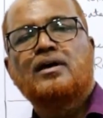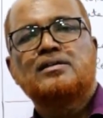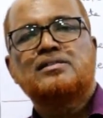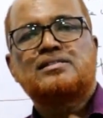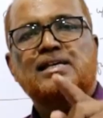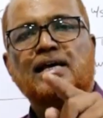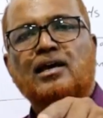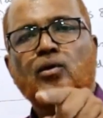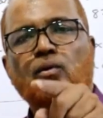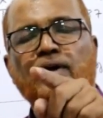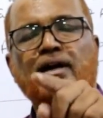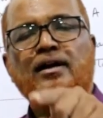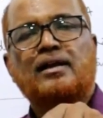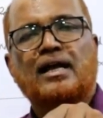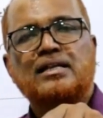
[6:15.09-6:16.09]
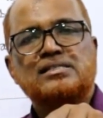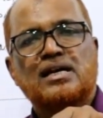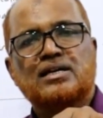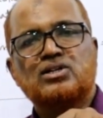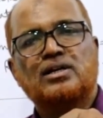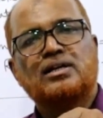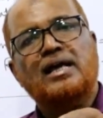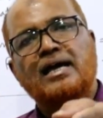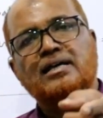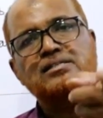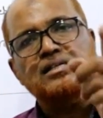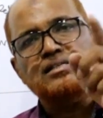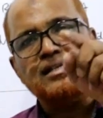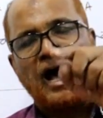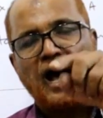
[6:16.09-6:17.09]
Security transaction tax
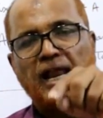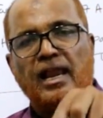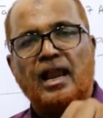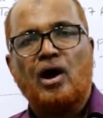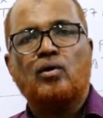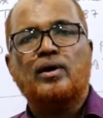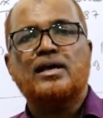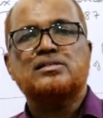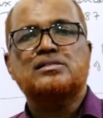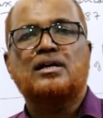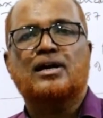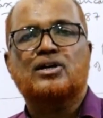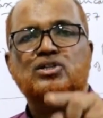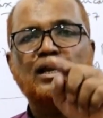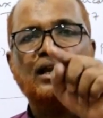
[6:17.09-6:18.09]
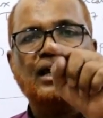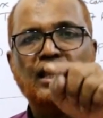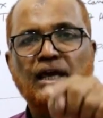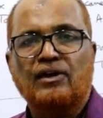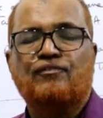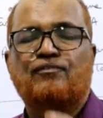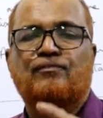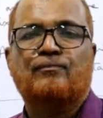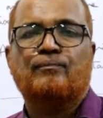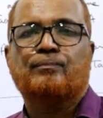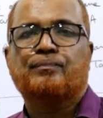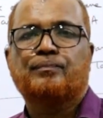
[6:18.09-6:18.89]
is allowed as deduction if